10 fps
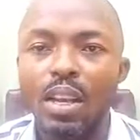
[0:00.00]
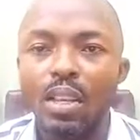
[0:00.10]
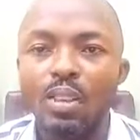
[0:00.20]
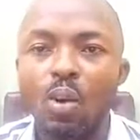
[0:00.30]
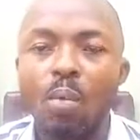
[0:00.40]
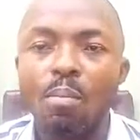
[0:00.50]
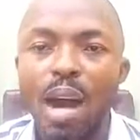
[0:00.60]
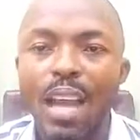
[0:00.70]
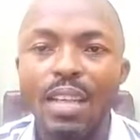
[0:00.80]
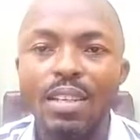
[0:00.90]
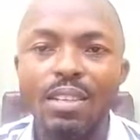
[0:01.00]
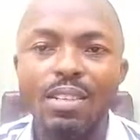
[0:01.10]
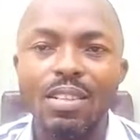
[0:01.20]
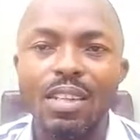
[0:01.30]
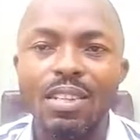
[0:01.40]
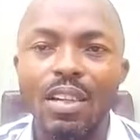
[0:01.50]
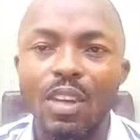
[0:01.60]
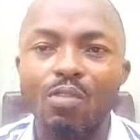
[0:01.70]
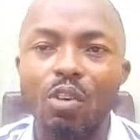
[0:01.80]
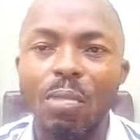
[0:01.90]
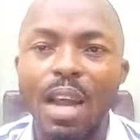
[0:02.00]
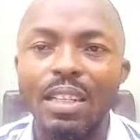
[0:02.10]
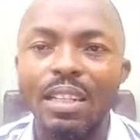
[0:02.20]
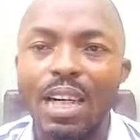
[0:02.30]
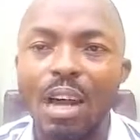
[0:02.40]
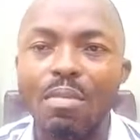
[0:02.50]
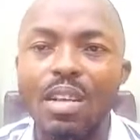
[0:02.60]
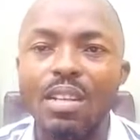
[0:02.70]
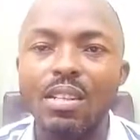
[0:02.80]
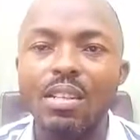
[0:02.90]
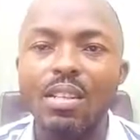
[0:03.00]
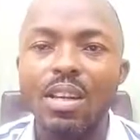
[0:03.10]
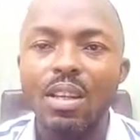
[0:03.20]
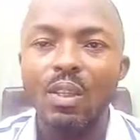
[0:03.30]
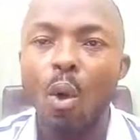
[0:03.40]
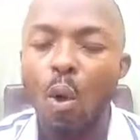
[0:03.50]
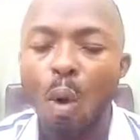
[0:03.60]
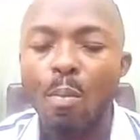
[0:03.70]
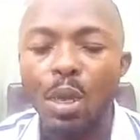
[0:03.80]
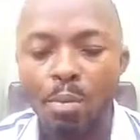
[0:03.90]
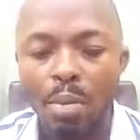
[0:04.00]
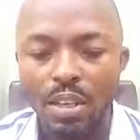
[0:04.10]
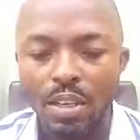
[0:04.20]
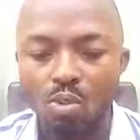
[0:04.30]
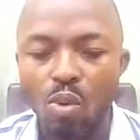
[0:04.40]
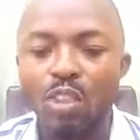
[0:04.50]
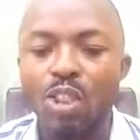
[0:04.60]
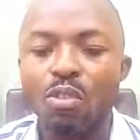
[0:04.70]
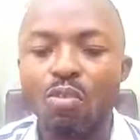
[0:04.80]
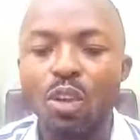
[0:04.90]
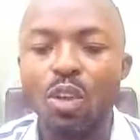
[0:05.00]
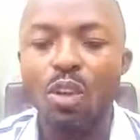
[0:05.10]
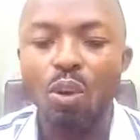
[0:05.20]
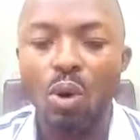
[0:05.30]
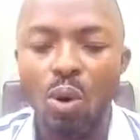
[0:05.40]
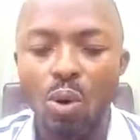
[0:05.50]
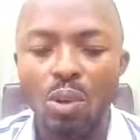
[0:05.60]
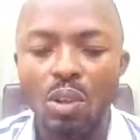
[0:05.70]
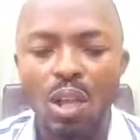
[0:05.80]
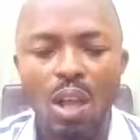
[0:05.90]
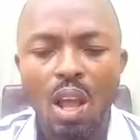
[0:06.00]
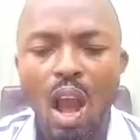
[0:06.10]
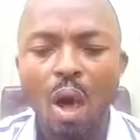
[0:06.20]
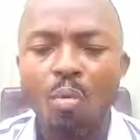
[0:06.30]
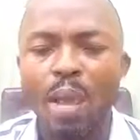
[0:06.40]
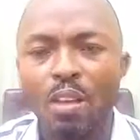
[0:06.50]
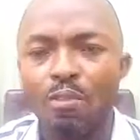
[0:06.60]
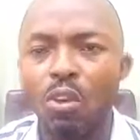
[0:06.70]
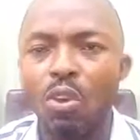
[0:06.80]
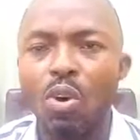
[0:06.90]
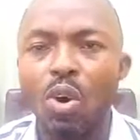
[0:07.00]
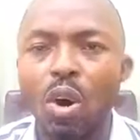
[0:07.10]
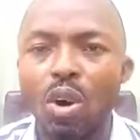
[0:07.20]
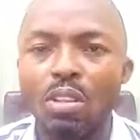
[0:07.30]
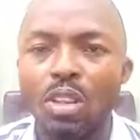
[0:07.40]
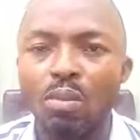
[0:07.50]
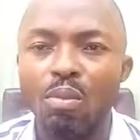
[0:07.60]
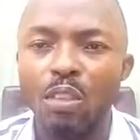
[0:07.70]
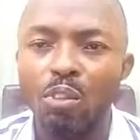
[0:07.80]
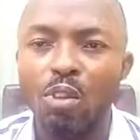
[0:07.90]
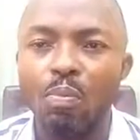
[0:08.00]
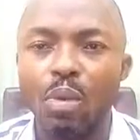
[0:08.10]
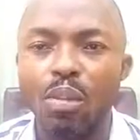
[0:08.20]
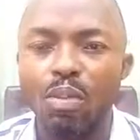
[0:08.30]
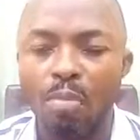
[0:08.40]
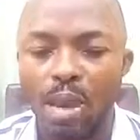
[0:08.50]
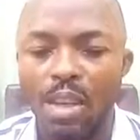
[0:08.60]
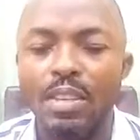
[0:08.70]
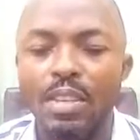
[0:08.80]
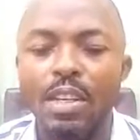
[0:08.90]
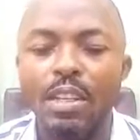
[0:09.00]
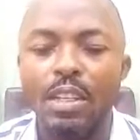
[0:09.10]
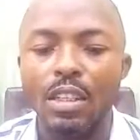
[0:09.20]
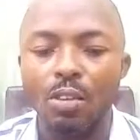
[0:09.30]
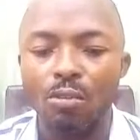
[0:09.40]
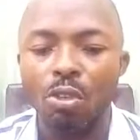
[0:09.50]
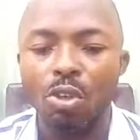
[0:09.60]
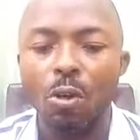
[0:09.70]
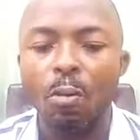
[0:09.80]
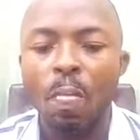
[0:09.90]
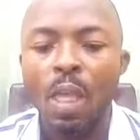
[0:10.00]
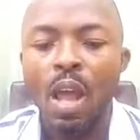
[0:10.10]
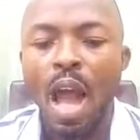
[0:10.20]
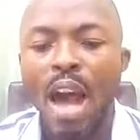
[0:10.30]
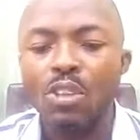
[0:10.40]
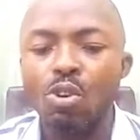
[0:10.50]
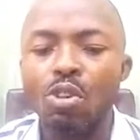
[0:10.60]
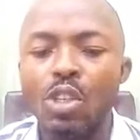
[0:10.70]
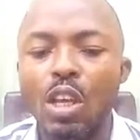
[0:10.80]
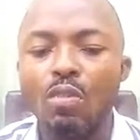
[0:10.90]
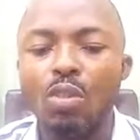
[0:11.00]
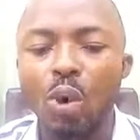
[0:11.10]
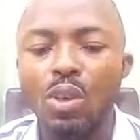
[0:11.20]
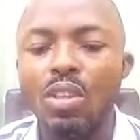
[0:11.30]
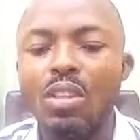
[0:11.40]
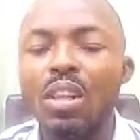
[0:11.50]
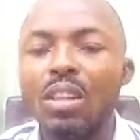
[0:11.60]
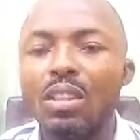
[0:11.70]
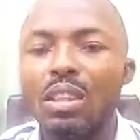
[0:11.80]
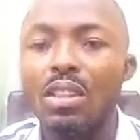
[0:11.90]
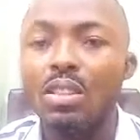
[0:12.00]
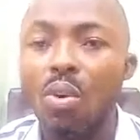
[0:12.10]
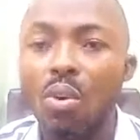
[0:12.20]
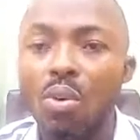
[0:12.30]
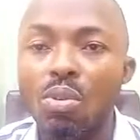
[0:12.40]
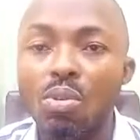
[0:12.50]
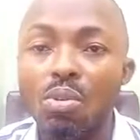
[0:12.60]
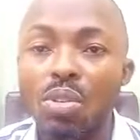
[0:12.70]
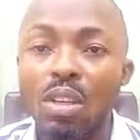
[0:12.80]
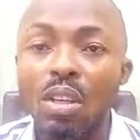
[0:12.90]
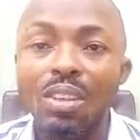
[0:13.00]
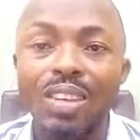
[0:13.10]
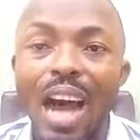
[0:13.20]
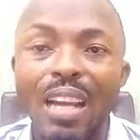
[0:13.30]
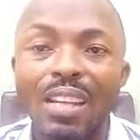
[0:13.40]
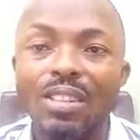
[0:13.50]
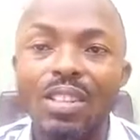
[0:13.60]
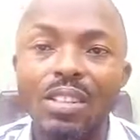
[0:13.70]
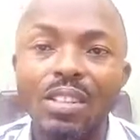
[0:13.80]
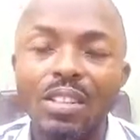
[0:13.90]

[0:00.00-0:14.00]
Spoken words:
The state of your mind determines your commitment to achieving your goals. I will make a video on developing growth mindset in the future. Ask yourself, does these goals challenging?